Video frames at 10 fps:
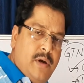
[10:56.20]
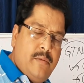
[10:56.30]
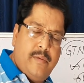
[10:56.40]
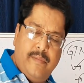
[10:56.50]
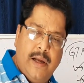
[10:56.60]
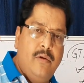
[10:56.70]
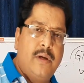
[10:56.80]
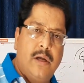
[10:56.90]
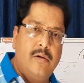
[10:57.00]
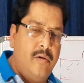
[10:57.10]
blood profile we
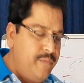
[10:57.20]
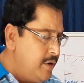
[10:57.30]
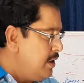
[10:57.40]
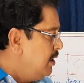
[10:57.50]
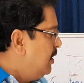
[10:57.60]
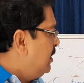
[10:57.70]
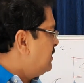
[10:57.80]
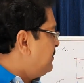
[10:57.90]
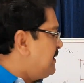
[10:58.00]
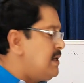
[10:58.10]
can go for.
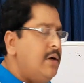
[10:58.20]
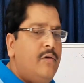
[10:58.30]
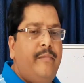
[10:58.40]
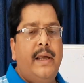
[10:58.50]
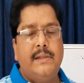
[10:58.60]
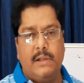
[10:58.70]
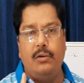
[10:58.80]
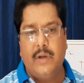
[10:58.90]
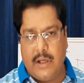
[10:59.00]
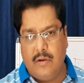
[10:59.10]
Special to
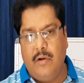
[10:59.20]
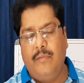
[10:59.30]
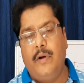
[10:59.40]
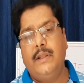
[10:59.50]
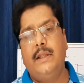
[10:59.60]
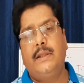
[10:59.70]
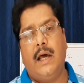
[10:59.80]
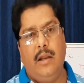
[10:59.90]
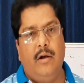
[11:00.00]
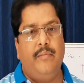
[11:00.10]
mention, we can go for the
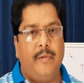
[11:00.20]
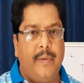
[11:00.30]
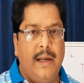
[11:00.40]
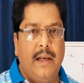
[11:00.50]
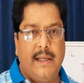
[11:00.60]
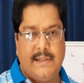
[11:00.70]
thyroid profile